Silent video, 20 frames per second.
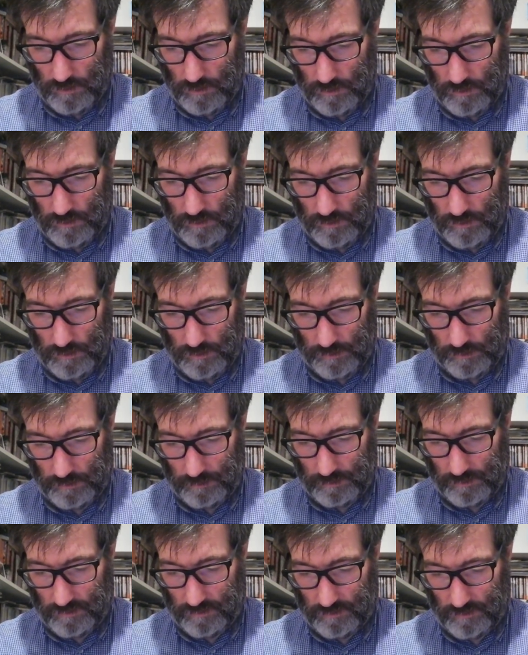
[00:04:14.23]
uh,
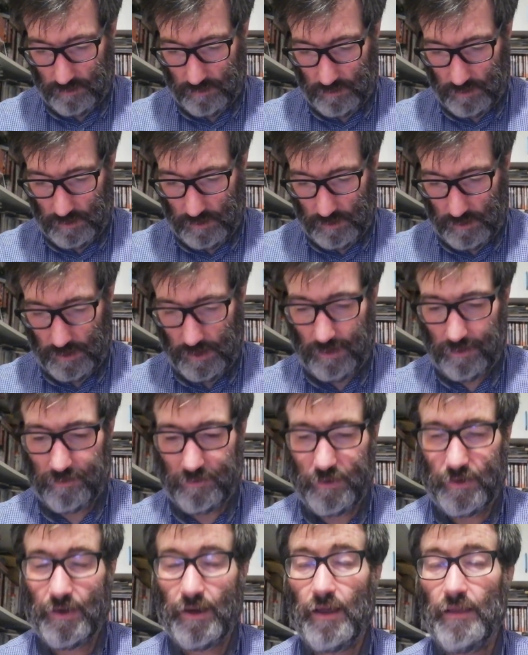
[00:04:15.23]
let me see
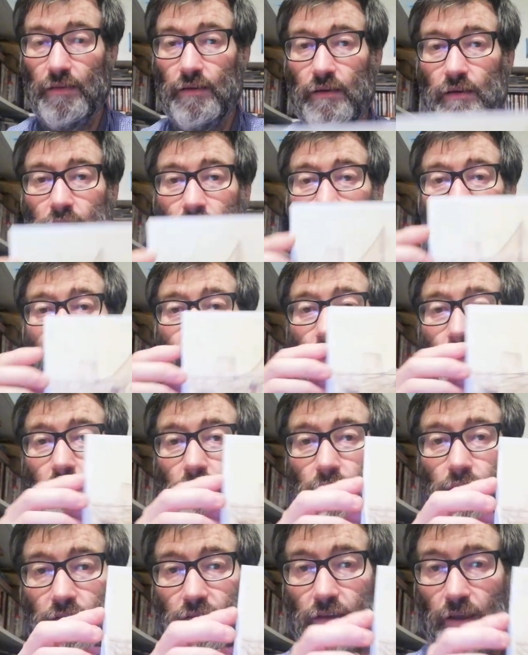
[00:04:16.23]
yes another
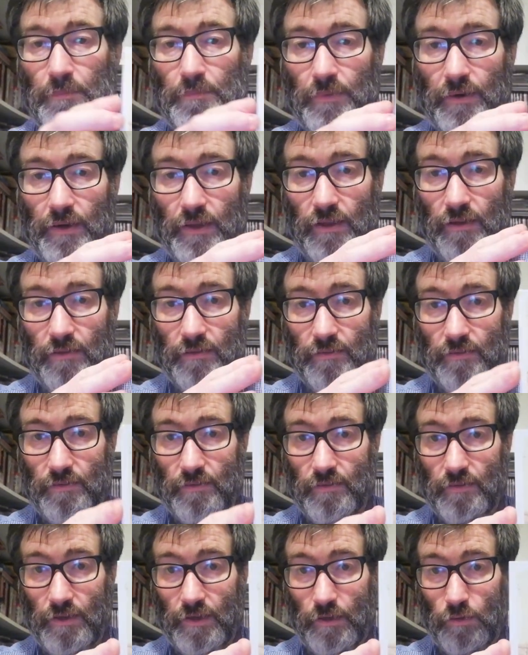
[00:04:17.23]

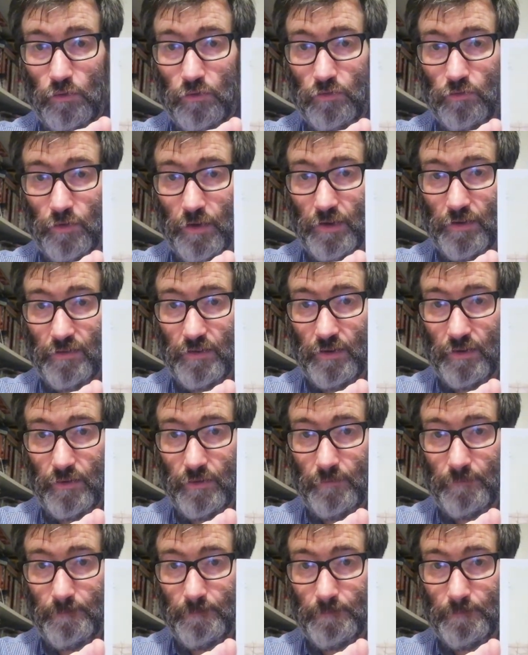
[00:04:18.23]
Japanese illustration,